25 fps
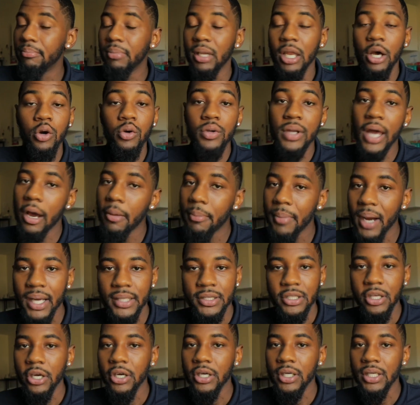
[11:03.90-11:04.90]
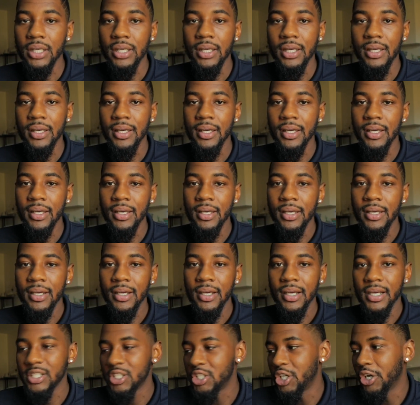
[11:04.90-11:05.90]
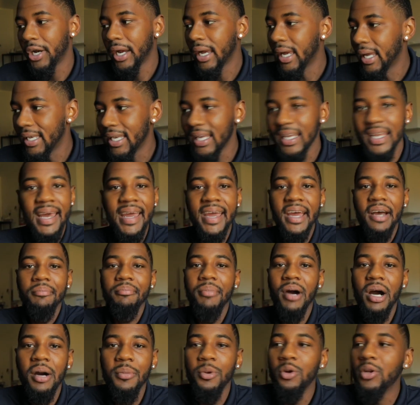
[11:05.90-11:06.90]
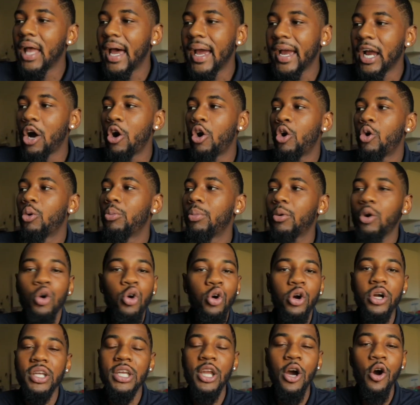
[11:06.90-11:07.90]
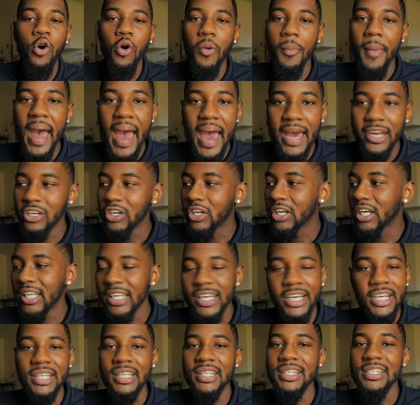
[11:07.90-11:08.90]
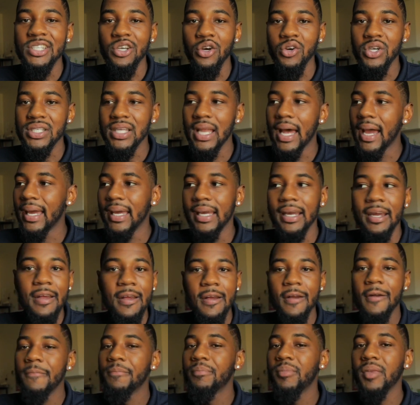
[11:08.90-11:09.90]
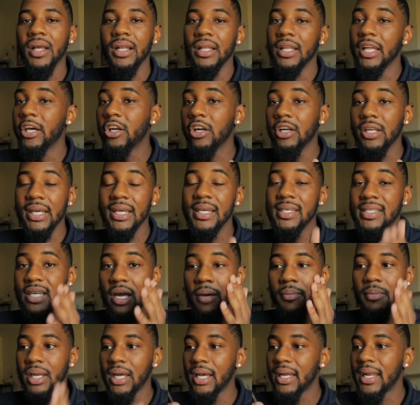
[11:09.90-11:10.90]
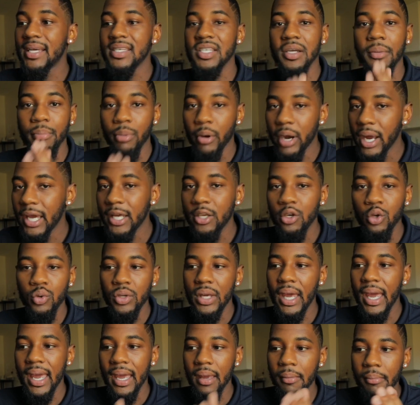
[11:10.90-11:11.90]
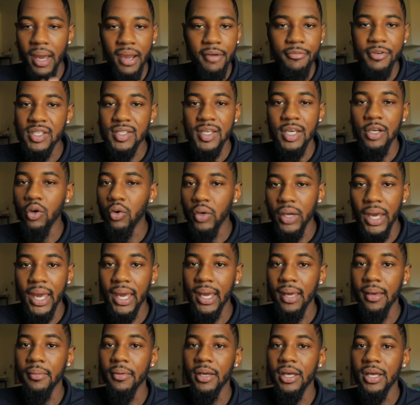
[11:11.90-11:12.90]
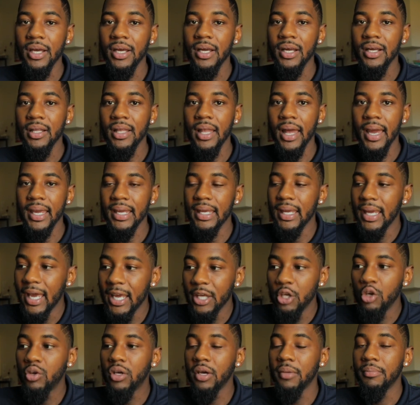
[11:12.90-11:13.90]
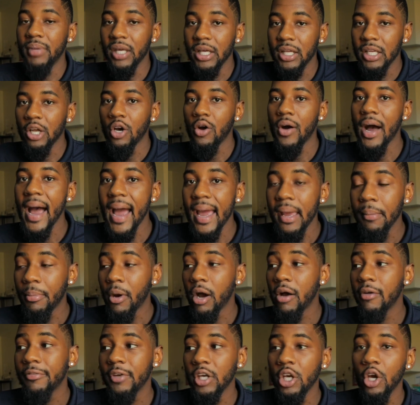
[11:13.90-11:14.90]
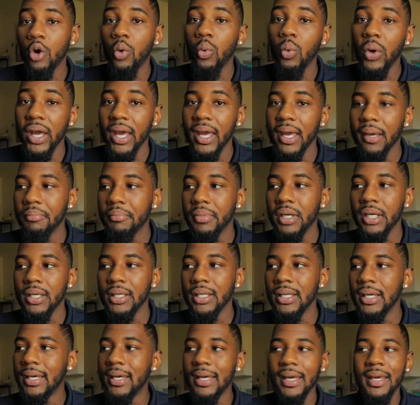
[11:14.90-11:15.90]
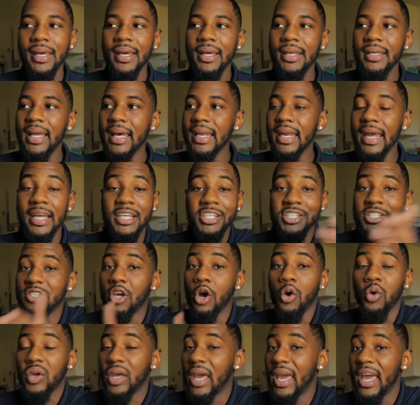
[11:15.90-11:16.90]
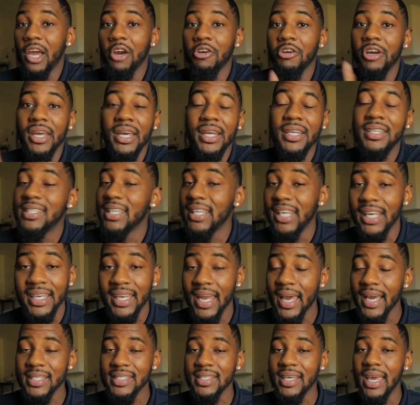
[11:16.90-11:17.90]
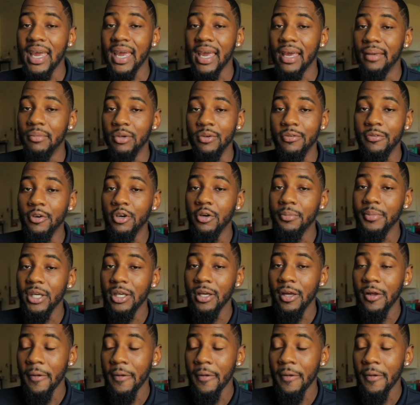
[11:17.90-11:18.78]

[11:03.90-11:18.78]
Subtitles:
blown out by 30. Because you're in the damn bubble. Like, home court don't matter, clearly. So it's like, literally, it's coming in as a brand new game every single game. Like, yeah, you could be a little hype off of your win, but that ain't just gonna carry into your next game. You feel me?